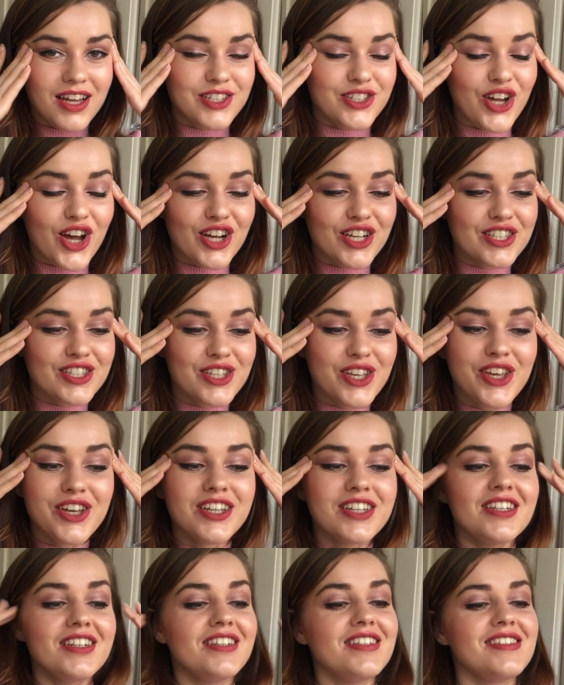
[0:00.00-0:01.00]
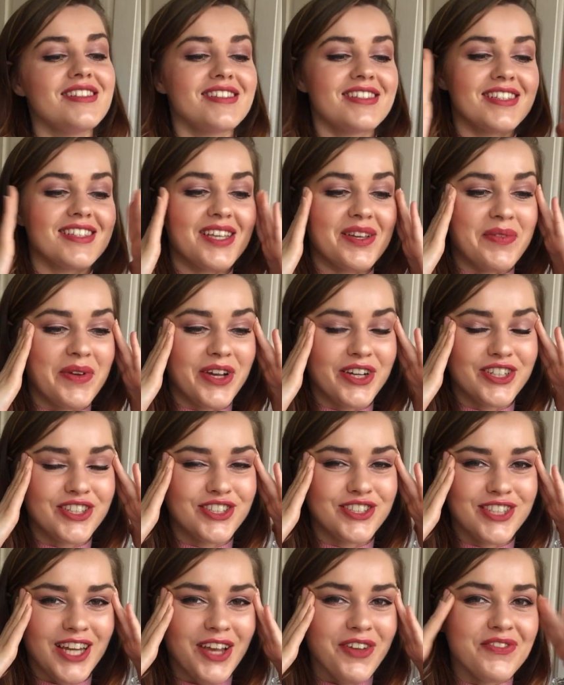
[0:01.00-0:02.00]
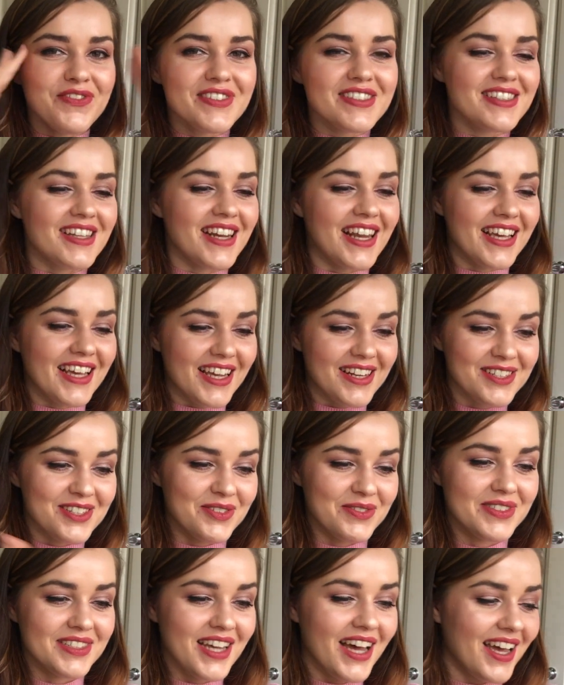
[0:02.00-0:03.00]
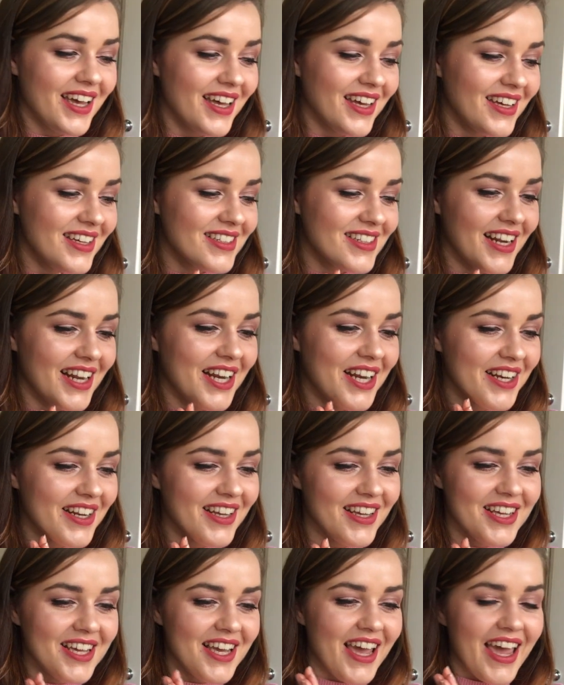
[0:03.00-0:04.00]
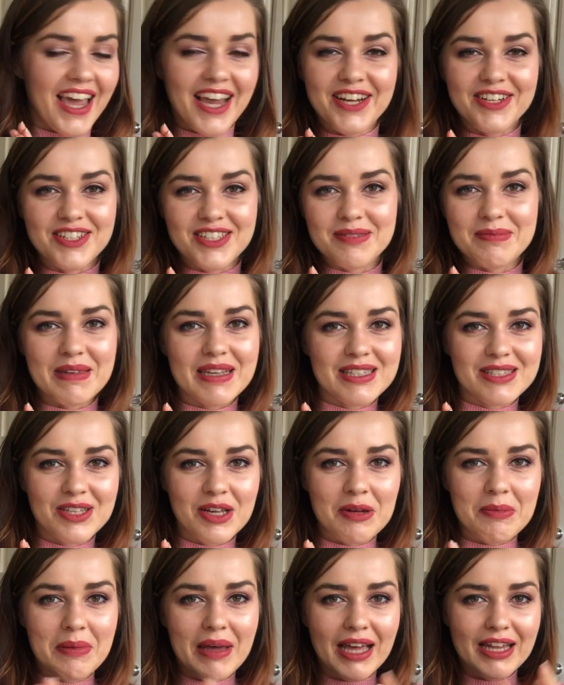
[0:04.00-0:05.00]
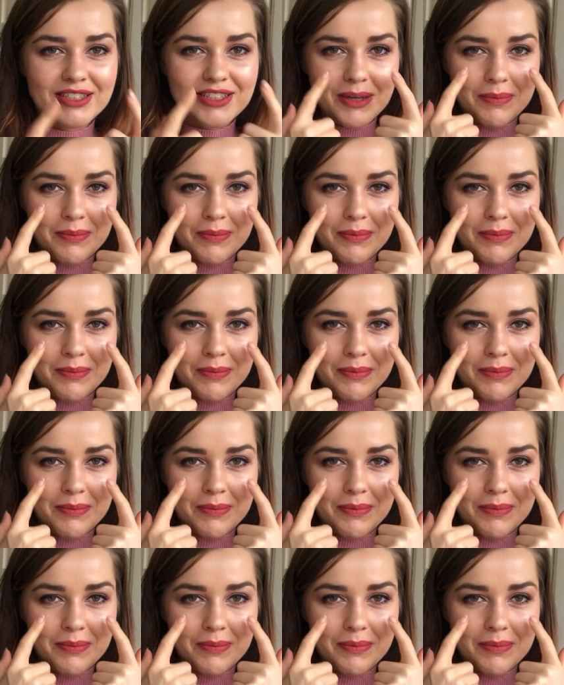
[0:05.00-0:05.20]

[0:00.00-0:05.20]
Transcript: dark circles, because I work shifts and I get so tired and it ages me so much.